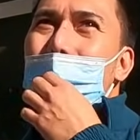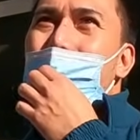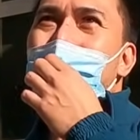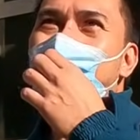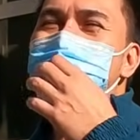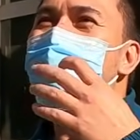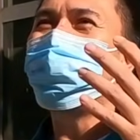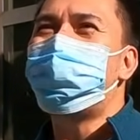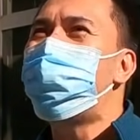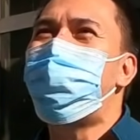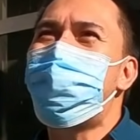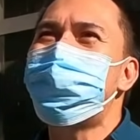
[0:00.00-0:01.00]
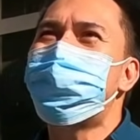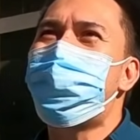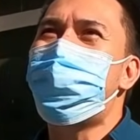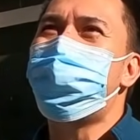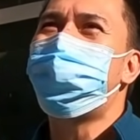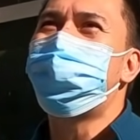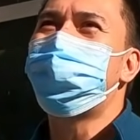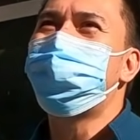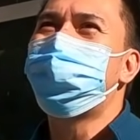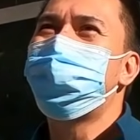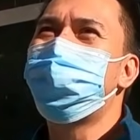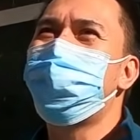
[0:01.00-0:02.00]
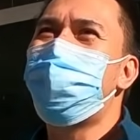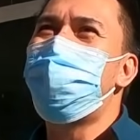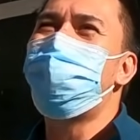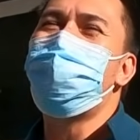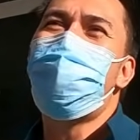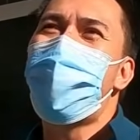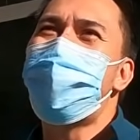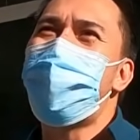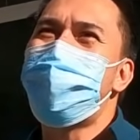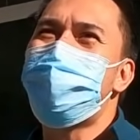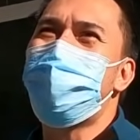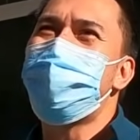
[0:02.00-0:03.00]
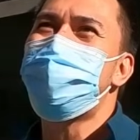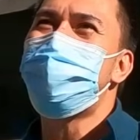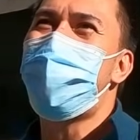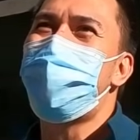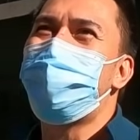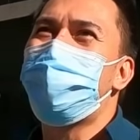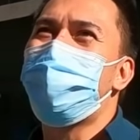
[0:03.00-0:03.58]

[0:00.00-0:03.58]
we can't say when that's going to stop.